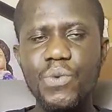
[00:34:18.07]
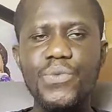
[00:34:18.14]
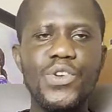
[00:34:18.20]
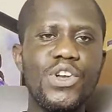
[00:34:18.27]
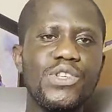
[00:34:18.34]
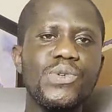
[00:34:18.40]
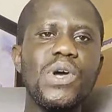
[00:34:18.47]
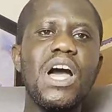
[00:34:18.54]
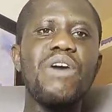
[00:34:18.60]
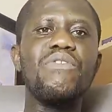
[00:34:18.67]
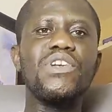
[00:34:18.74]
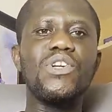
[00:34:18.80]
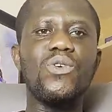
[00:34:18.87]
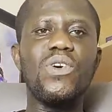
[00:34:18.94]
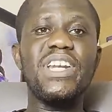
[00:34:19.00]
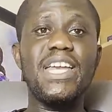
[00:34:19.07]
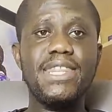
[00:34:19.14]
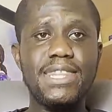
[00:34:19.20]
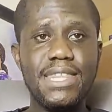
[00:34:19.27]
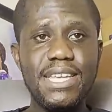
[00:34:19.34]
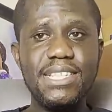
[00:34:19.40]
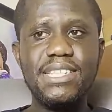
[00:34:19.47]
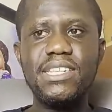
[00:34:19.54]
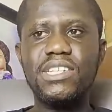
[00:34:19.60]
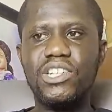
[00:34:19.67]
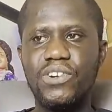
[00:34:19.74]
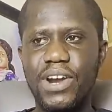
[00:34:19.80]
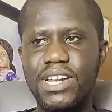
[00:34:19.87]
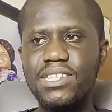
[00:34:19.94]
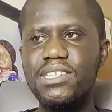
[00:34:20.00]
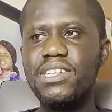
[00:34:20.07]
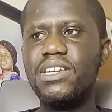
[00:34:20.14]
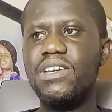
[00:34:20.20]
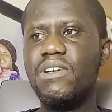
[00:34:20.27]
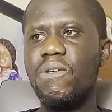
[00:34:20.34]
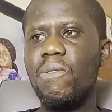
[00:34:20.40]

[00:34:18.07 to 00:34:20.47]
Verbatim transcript: We also have what we call the thesis grant,